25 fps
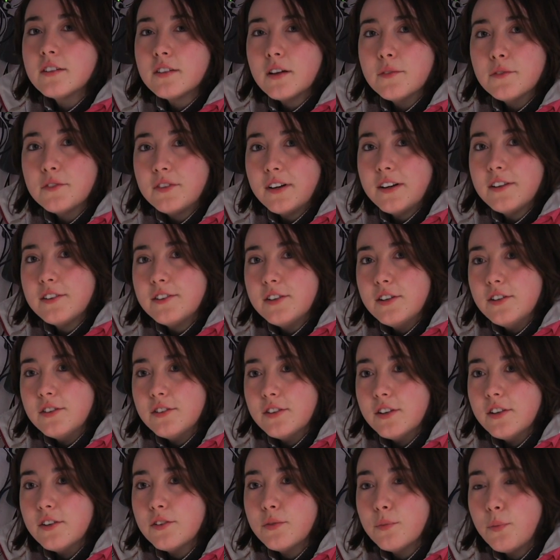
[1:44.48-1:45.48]
Some
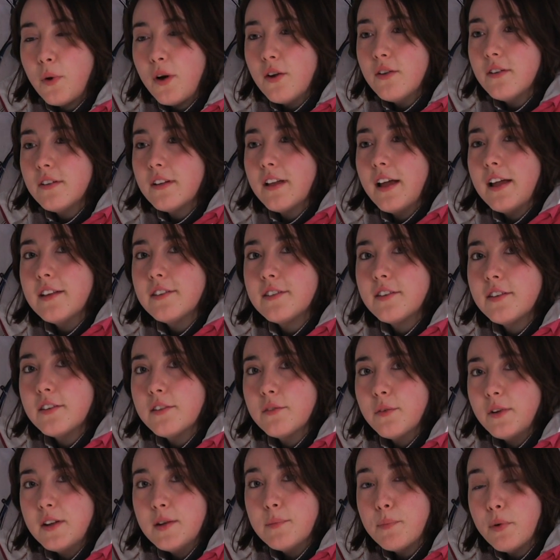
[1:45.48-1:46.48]
transducers won't let,
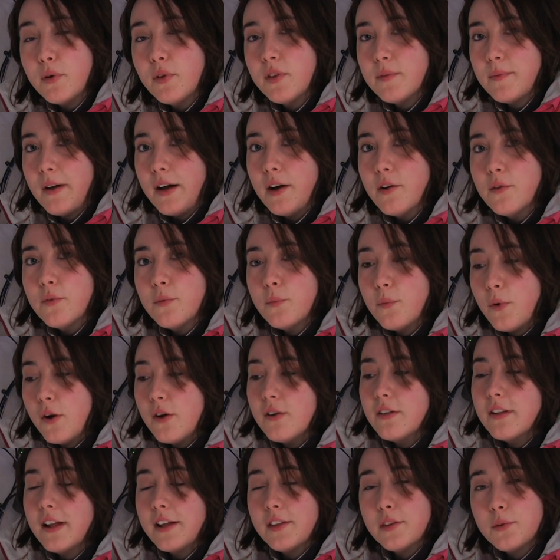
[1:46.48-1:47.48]
when you pull them out,
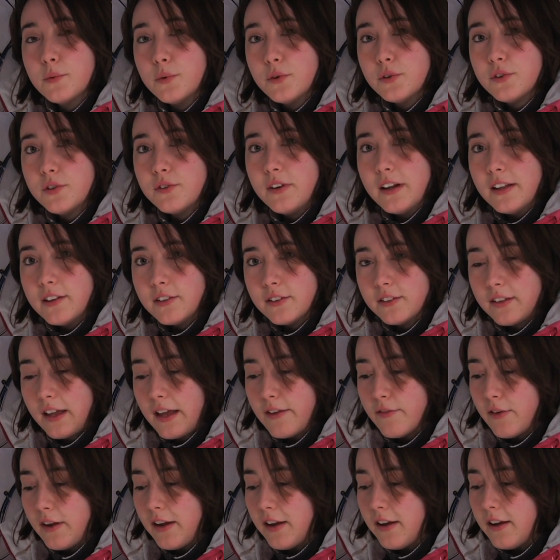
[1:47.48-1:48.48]
won't let the water in because
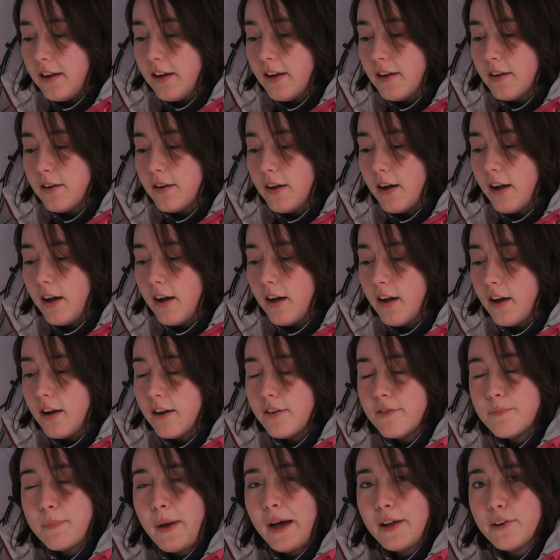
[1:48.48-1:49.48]
they have
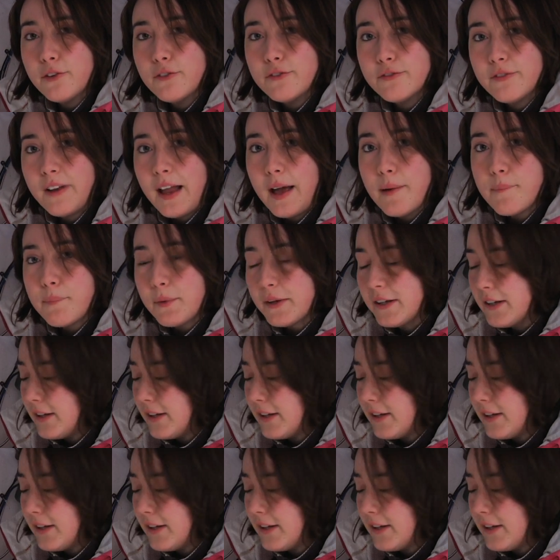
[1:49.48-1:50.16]
a paddle flap.